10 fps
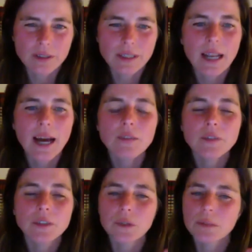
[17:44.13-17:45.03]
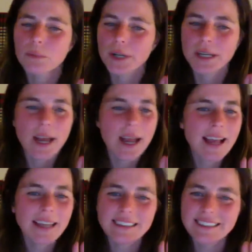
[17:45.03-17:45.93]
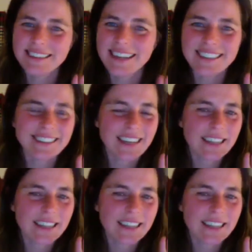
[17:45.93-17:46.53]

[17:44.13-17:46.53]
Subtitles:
the life that will bring that